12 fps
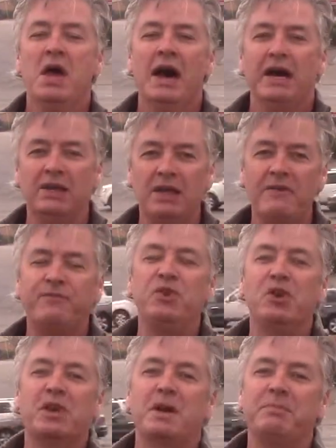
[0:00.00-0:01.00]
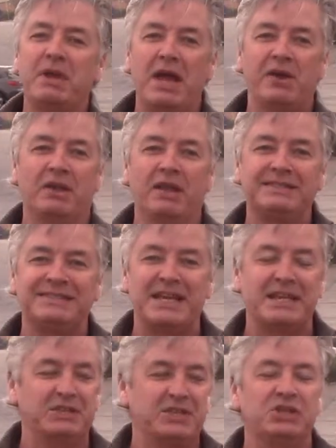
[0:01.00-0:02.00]
I'd love for you to come down and let's
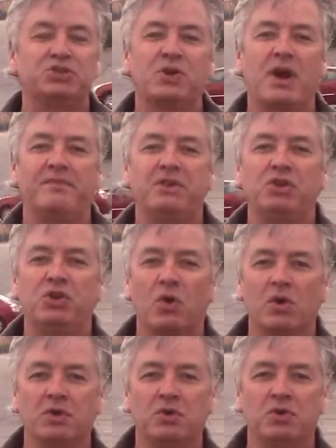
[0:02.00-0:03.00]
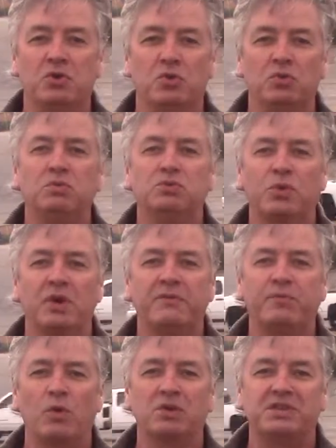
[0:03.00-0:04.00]
take a test drive in your new
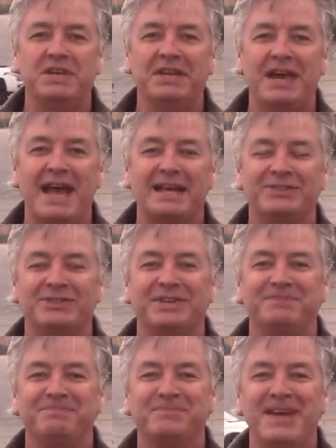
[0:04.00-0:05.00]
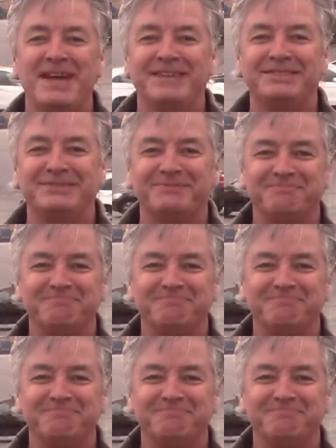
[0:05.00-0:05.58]
2014 Accent. Thanks.